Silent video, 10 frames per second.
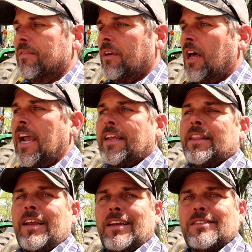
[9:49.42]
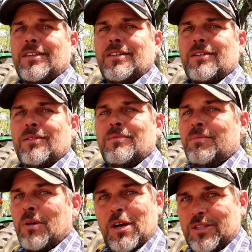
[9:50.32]
like things
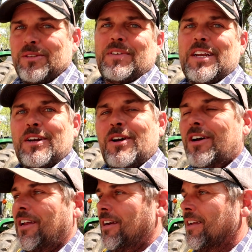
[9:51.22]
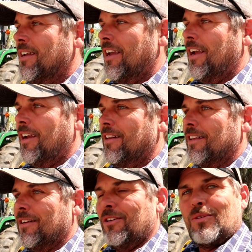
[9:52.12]
that bugs have eaten on and
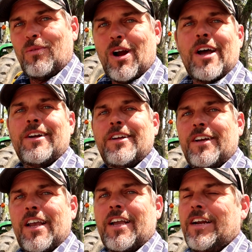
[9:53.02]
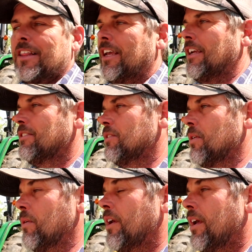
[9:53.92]
that look rotten and that kind of thing.
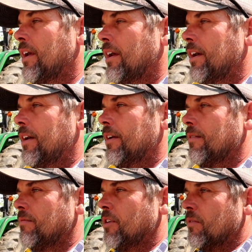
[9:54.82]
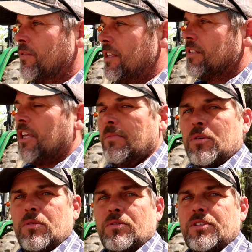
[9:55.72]
So you know, these
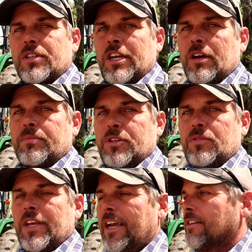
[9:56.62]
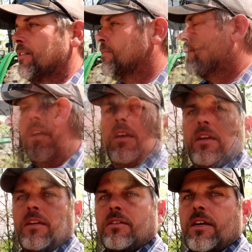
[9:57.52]
chemicals help do that.
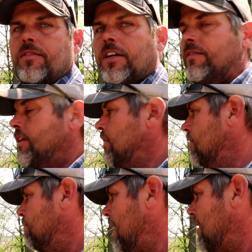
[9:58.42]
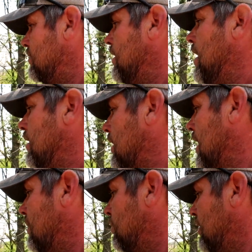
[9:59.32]
So I've did a video in the past on how to
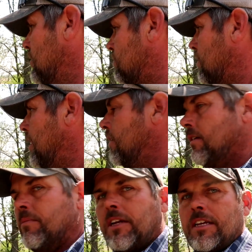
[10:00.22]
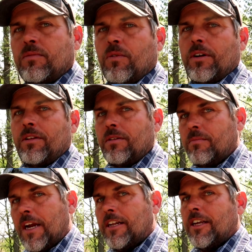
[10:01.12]
calibrate the sprayer. I mean, that's one of the
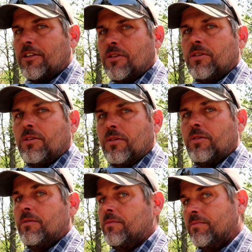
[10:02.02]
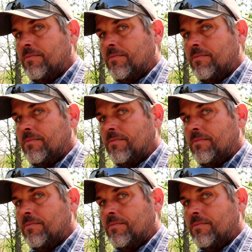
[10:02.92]
main things you can do to